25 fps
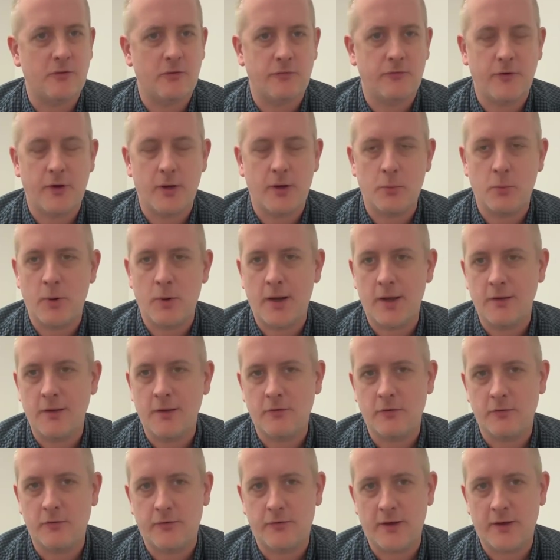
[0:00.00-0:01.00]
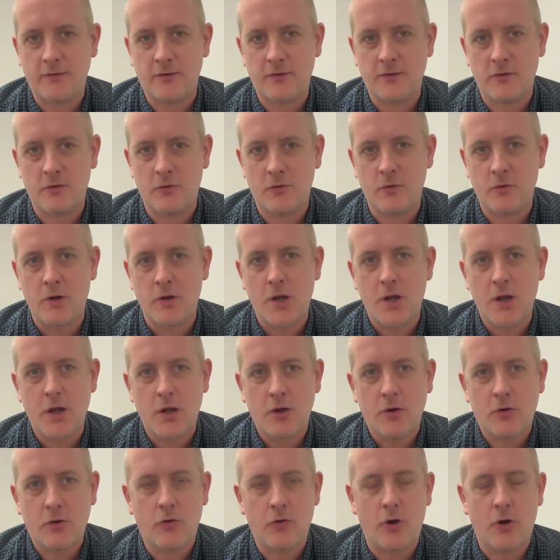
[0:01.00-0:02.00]
This is the way it's affecting your
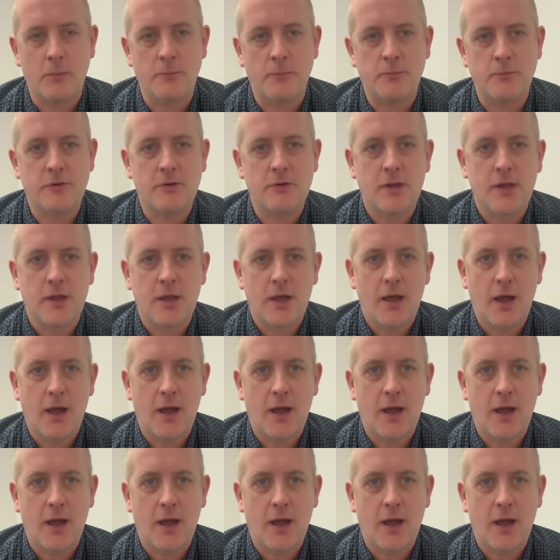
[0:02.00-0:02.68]
crops.